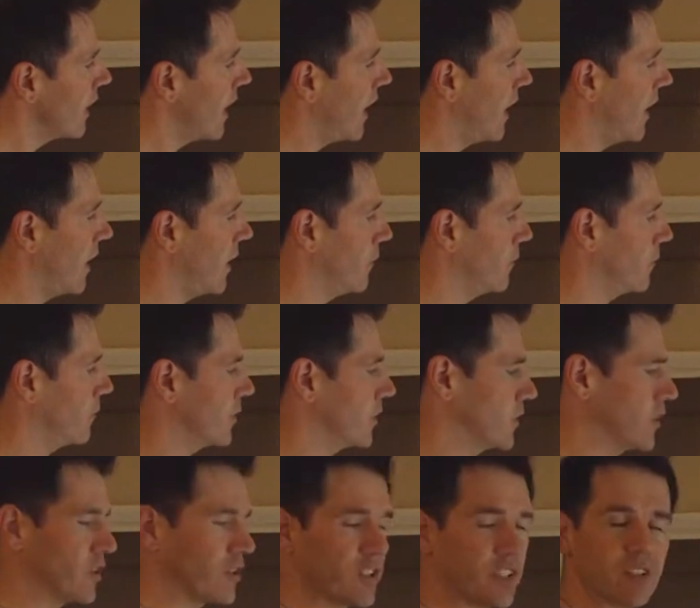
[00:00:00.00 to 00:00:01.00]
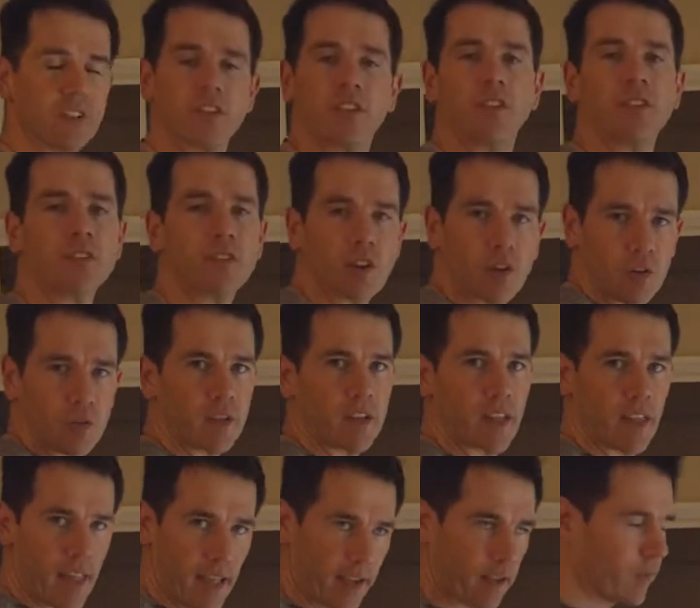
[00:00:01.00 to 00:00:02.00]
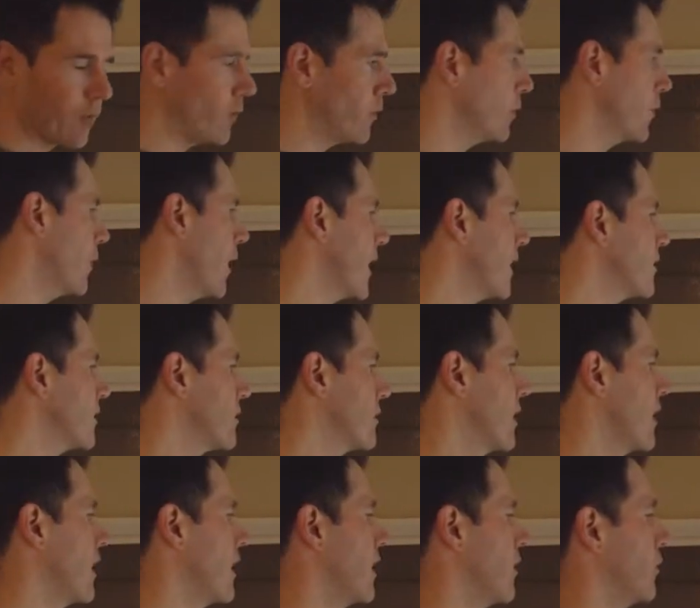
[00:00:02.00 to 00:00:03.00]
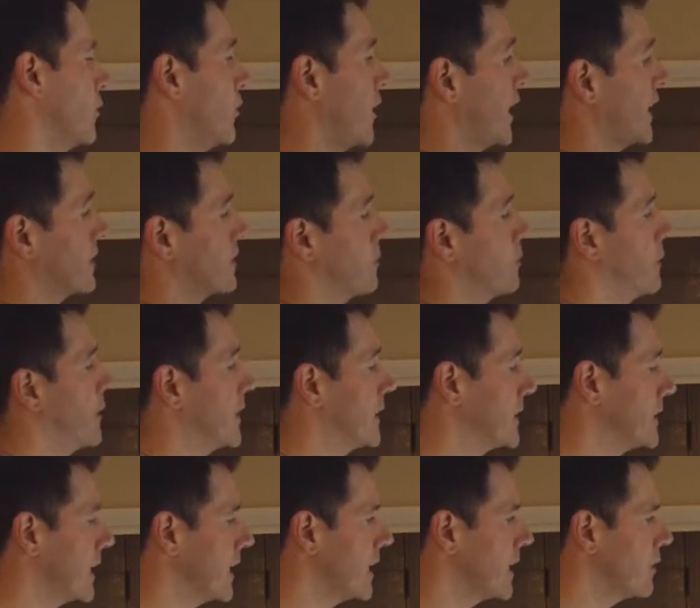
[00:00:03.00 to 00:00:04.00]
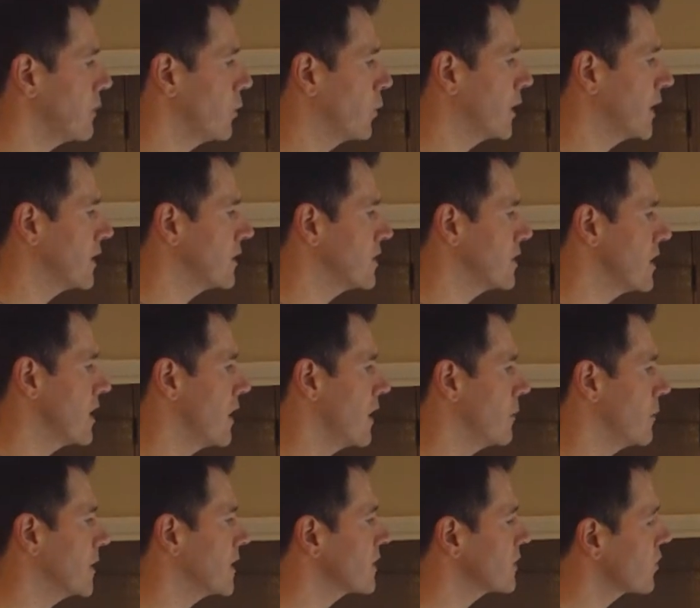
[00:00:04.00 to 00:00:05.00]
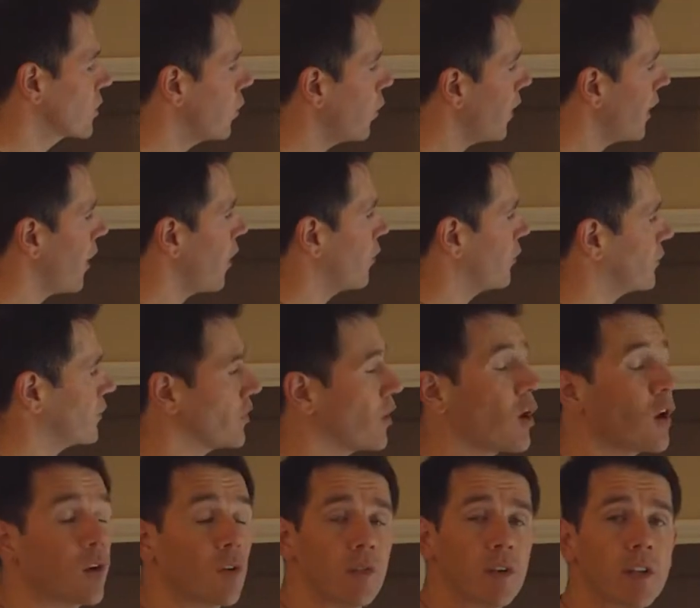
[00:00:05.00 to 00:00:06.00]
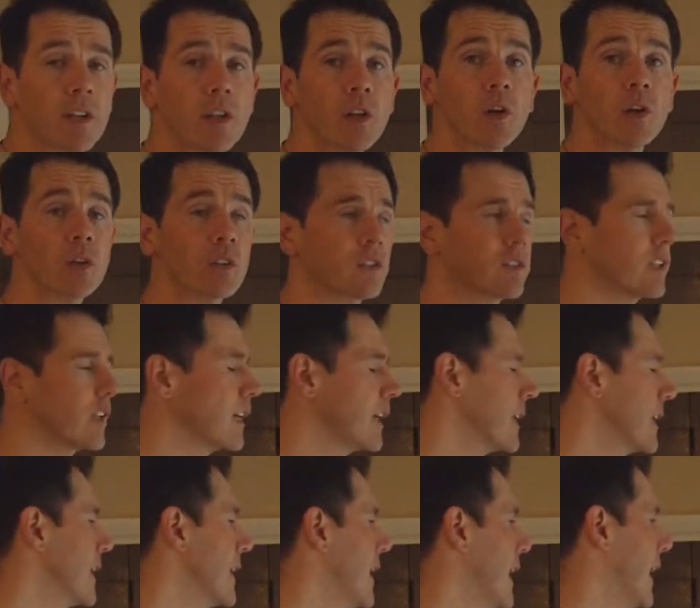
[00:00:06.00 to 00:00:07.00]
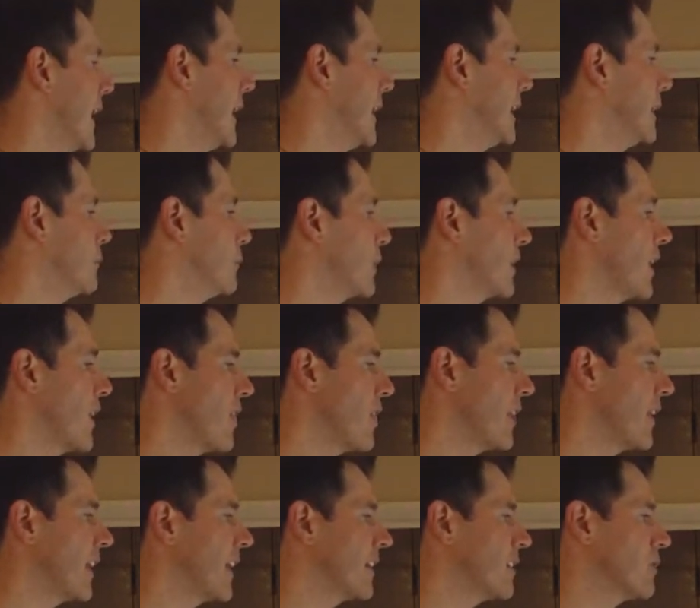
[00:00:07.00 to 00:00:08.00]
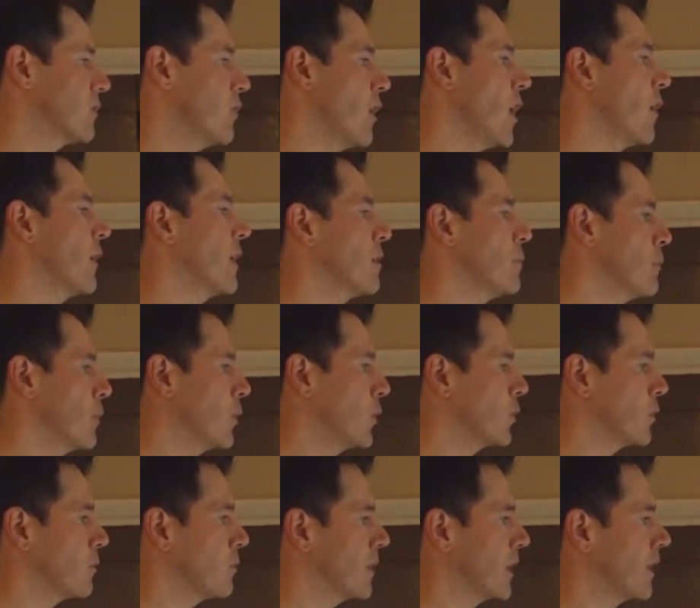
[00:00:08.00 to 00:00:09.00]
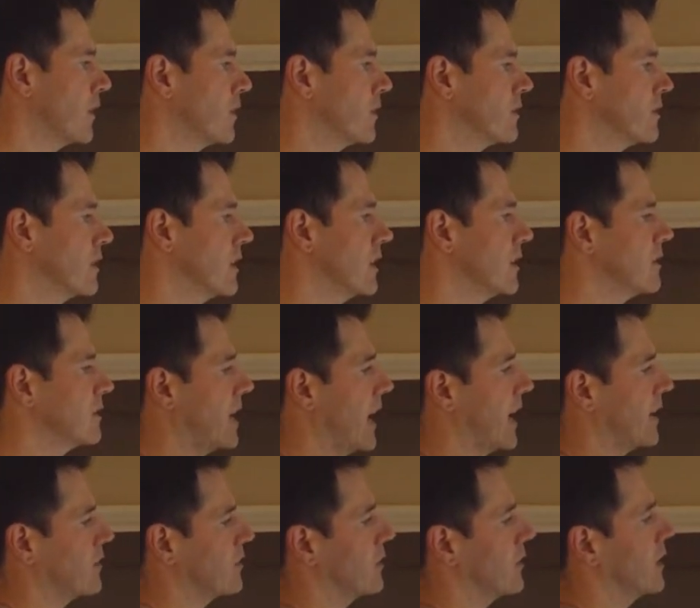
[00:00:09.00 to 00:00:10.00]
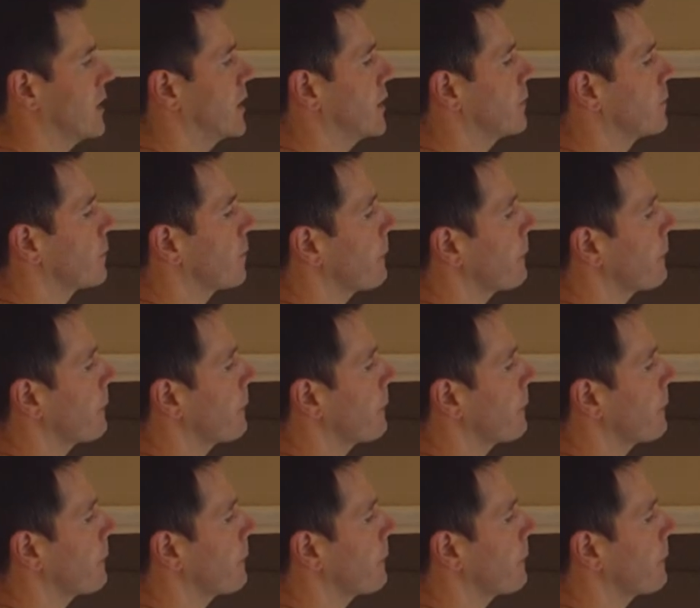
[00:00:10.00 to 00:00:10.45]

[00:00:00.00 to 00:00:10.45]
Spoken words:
your distance over the length of a race. Flexibility, which is quite often overlooked, but I think it's very important because this actually